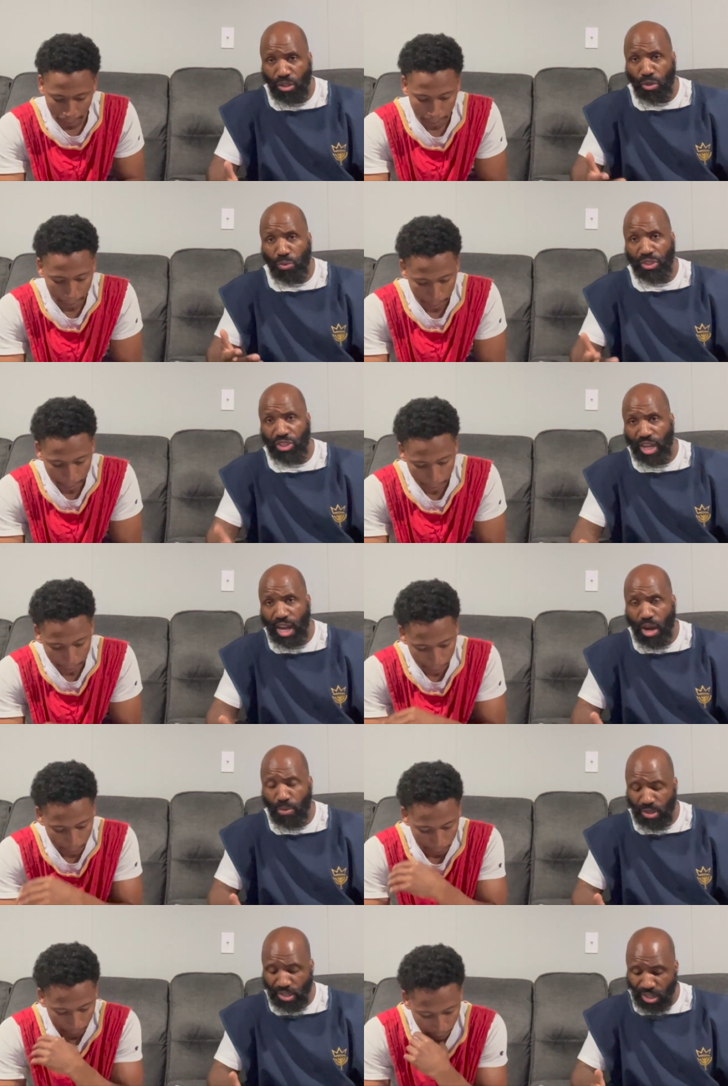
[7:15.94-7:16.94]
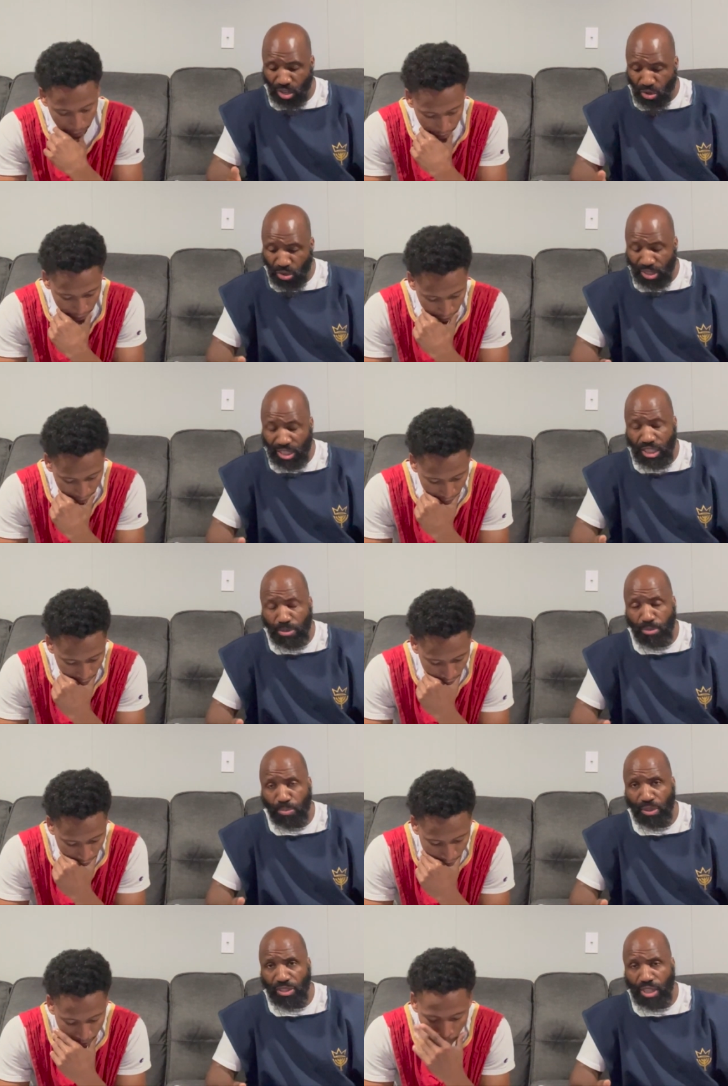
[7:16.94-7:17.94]
Speaker 1: who is Yahweh, or in this
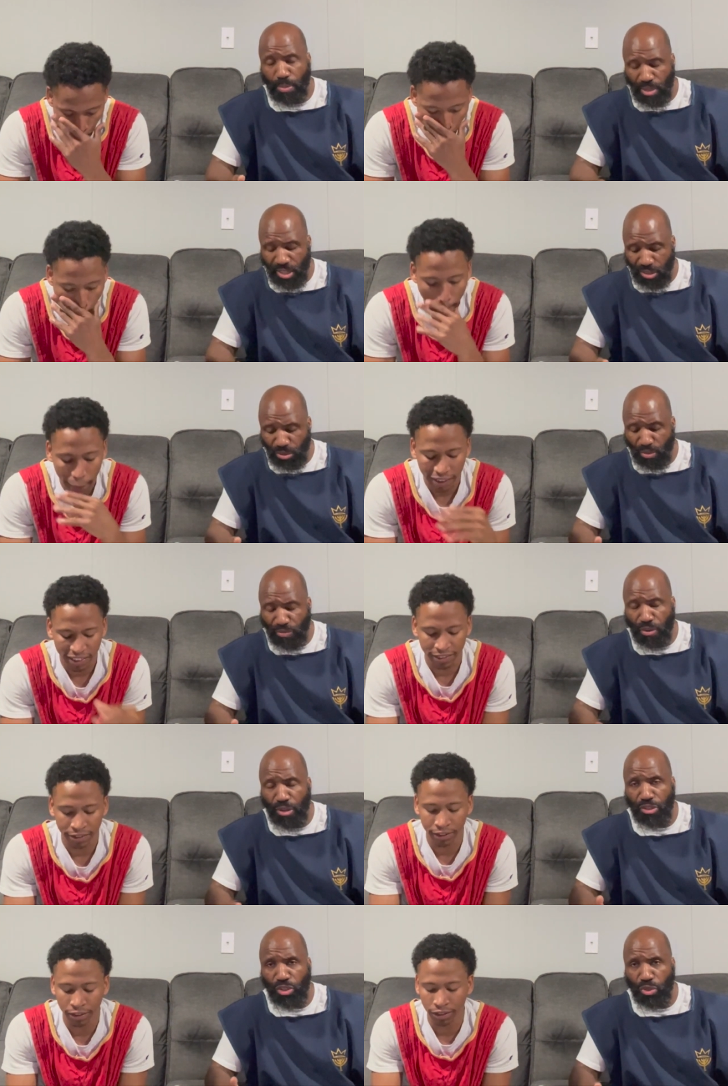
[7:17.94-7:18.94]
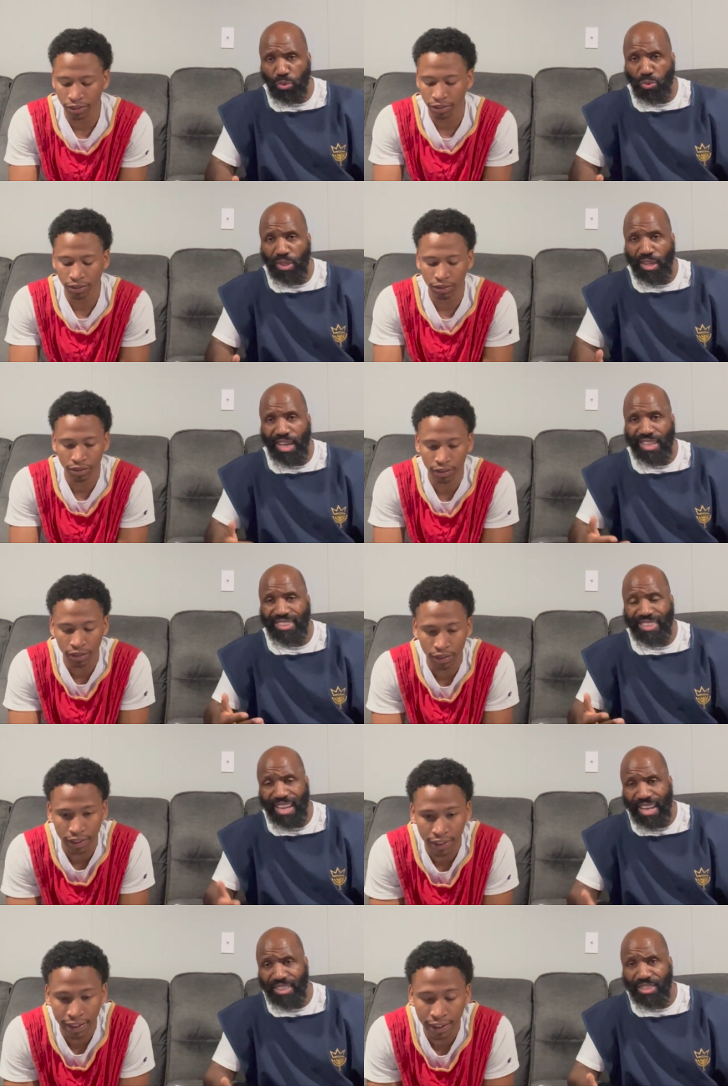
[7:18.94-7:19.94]
precept here is referred to as the
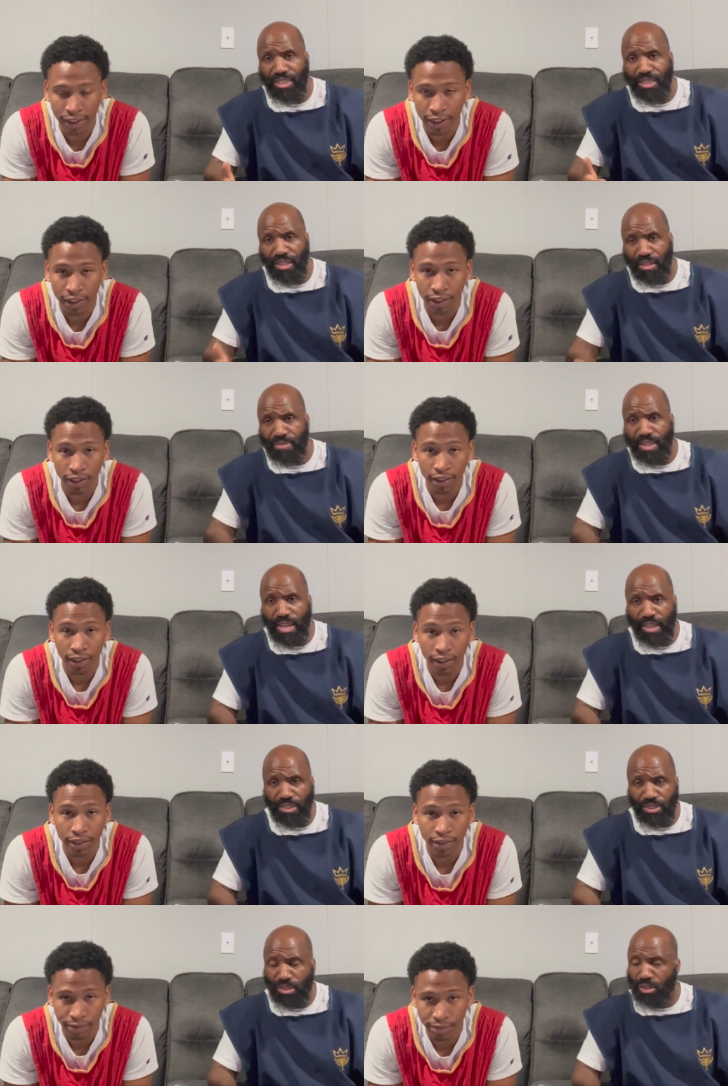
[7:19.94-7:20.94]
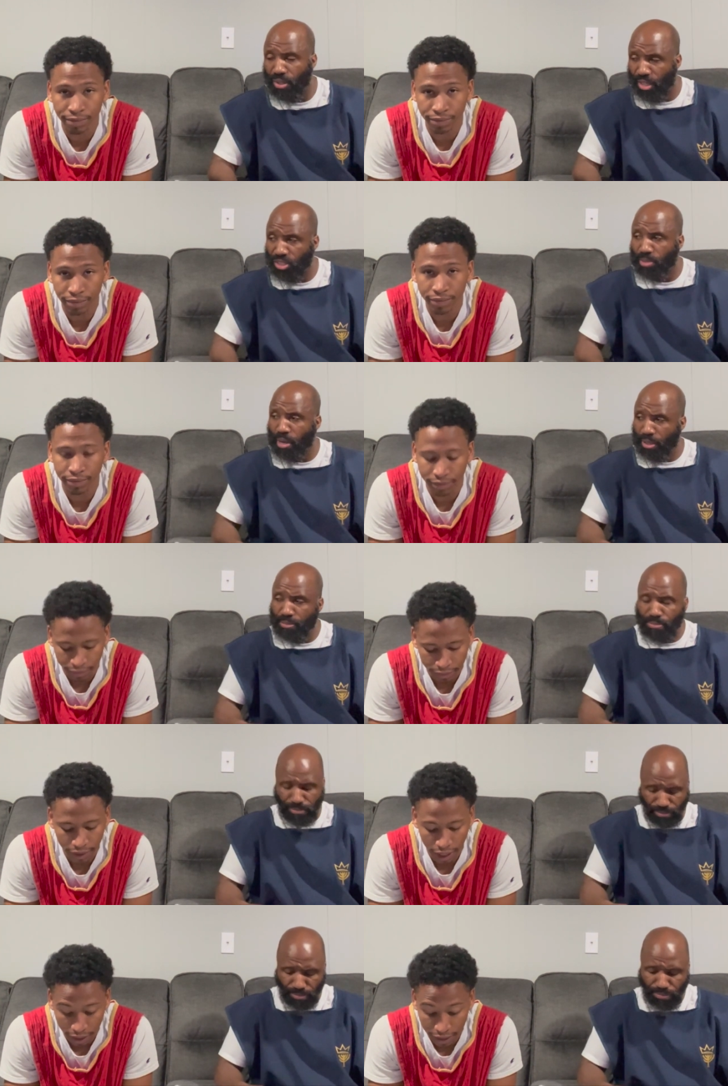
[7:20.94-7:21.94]
Ancient of Days. Mm-hmm.
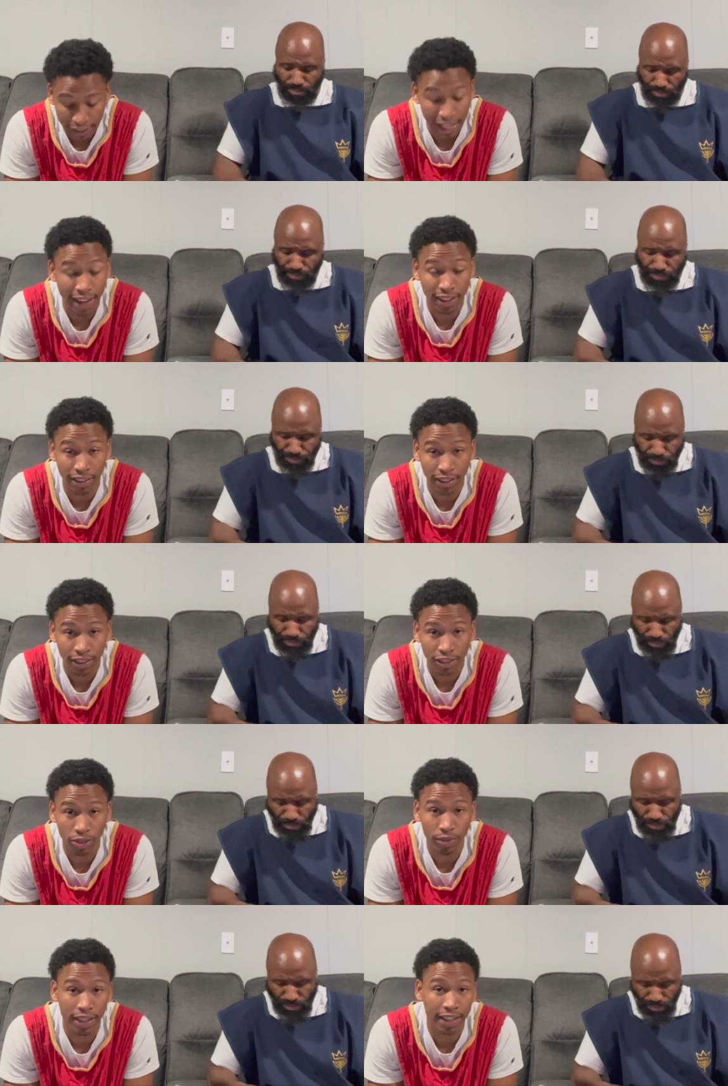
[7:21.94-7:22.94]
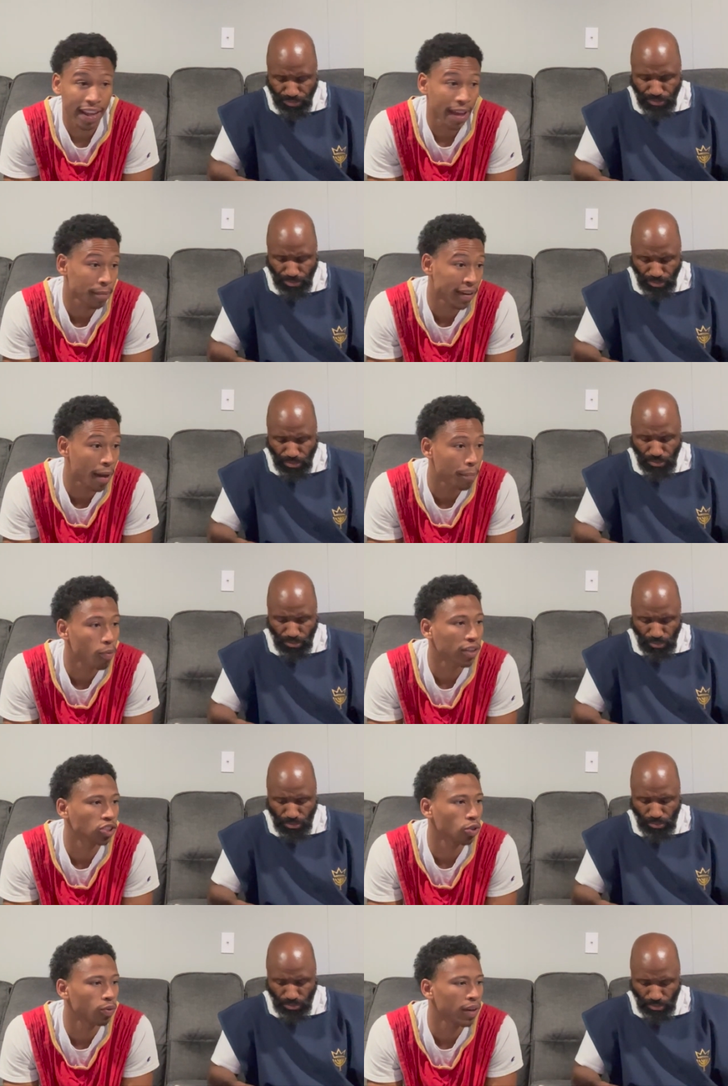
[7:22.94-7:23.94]
Speaker 2: Yeah, exactly. So yeah, that that point.
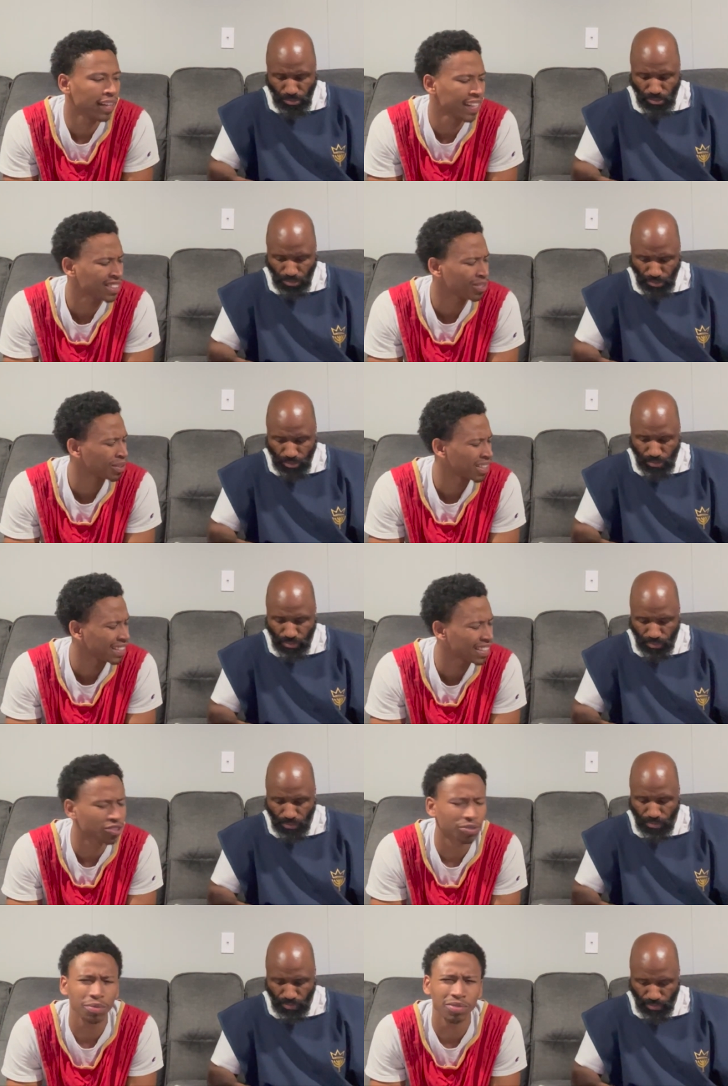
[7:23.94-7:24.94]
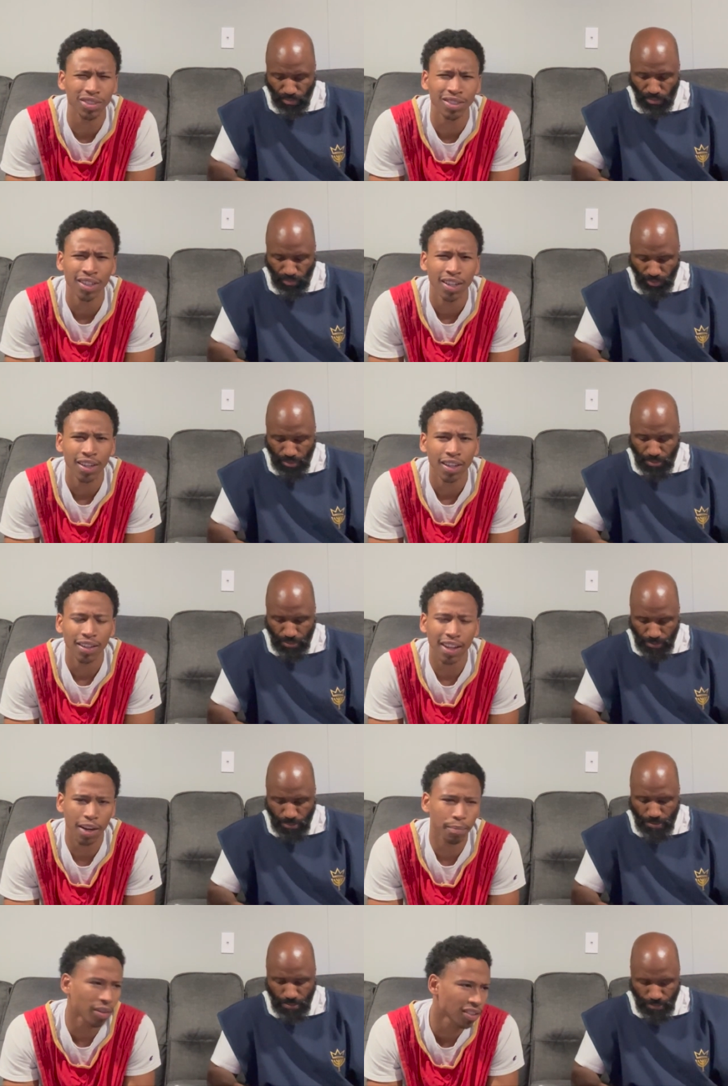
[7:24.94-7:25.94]
So in this within this scripture,
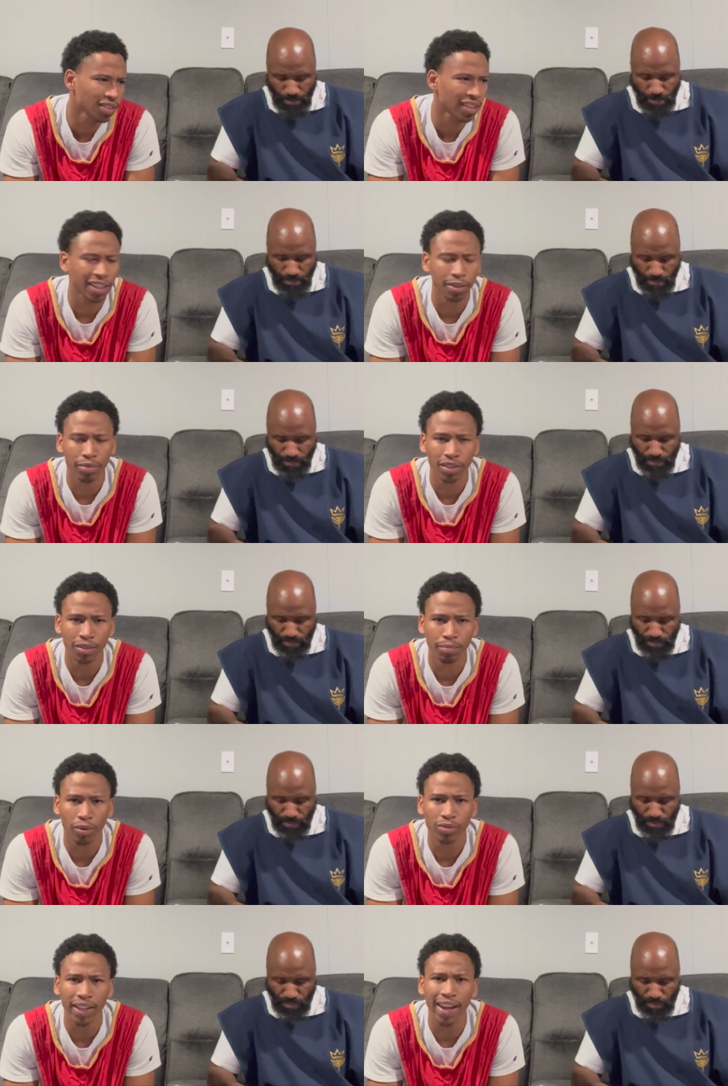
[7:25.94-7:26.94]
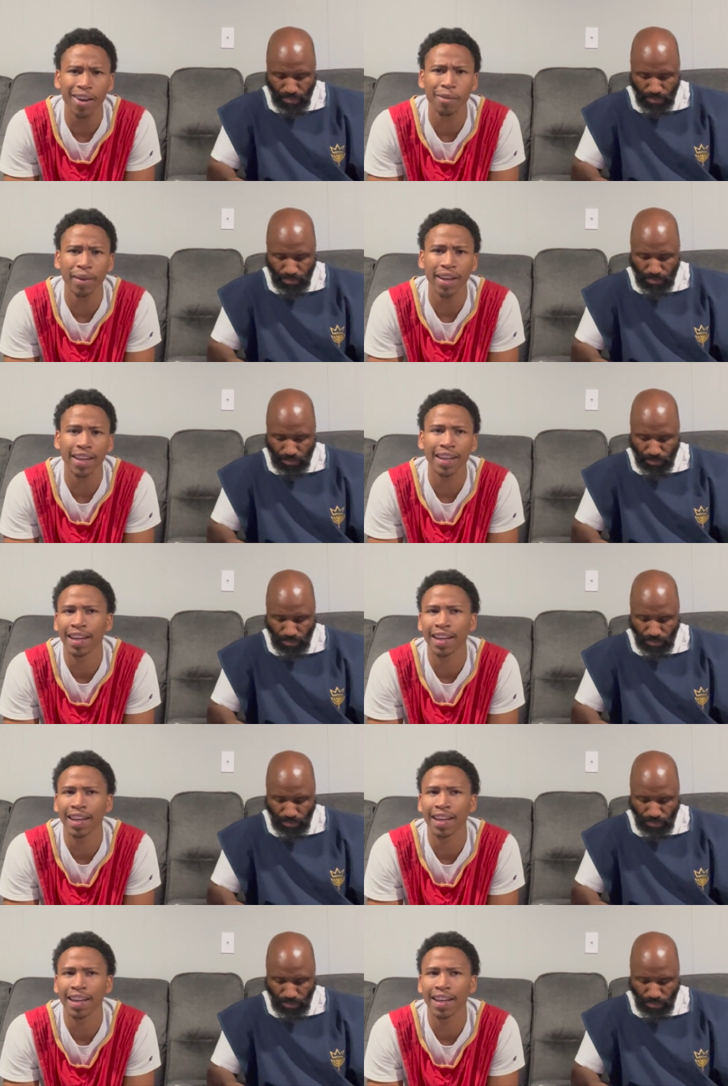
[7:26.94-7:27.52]
like the brother like the brother broke down, man.